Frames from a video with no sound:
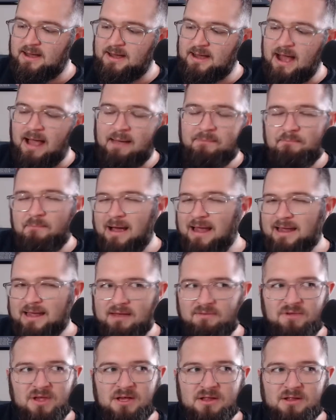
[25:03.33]
I might
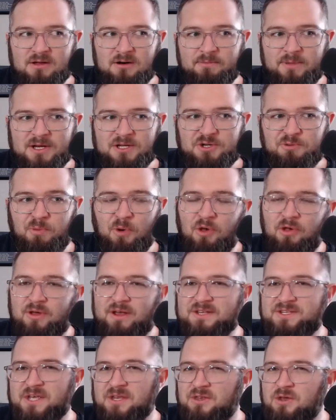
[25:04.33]
give you a little bit of spoiler
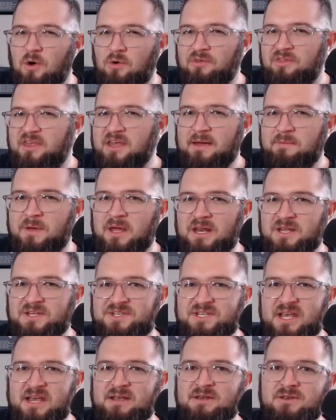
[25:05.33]
because I don't think I'm going to
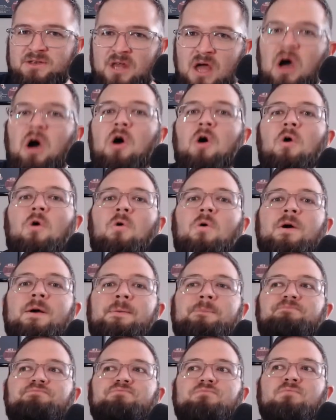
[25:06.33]
say no,
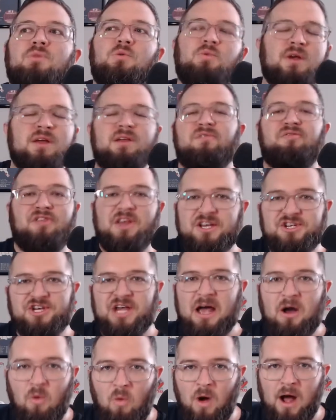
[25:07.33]
but we're going to flesh
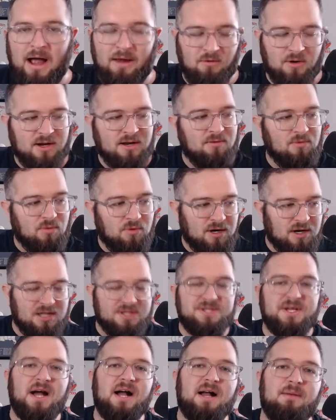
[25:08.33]
out why. We're going to
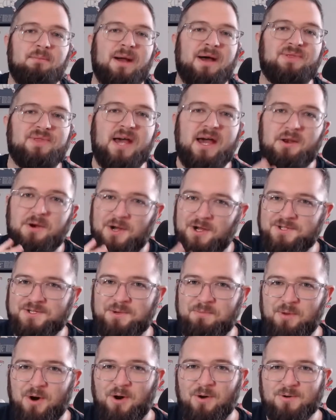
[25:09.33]
talk about that on
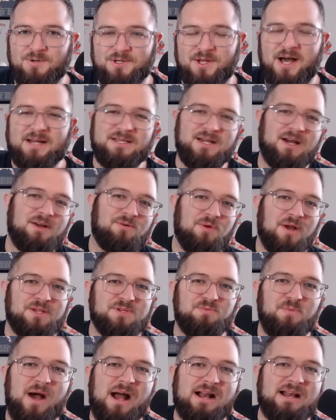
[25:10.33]
tomorrow's Lockdown Reds
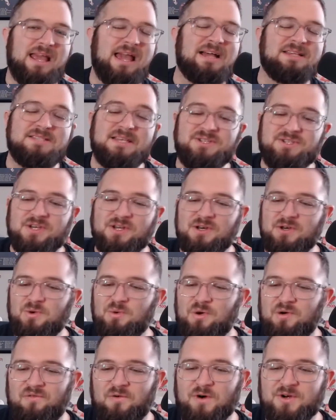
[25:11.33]
podcast. That's going to do
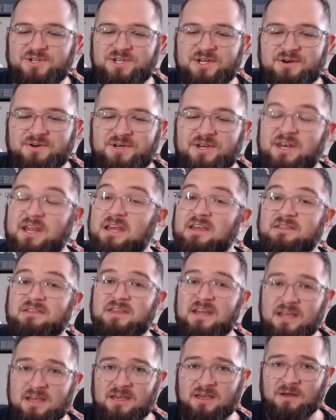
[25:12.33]
it for us here today.
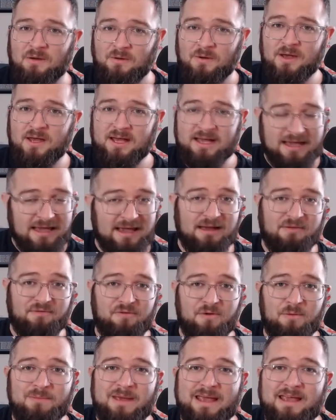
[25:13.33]
Thank you again
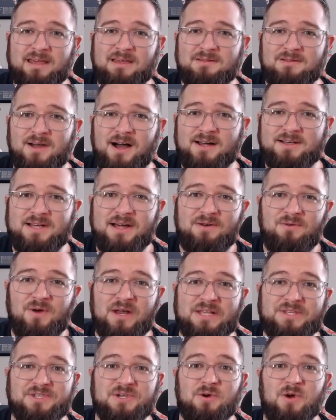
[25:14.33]
for making Lockdown
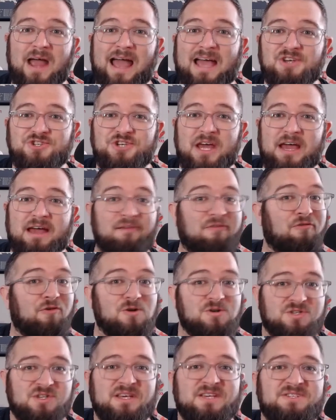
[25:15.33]
Reds your hashtag
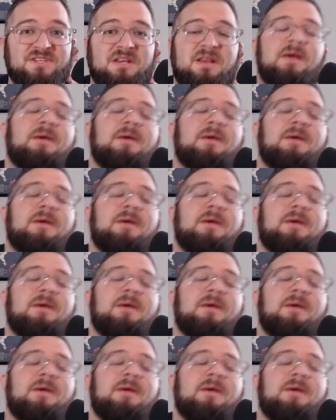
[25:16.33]
first listen.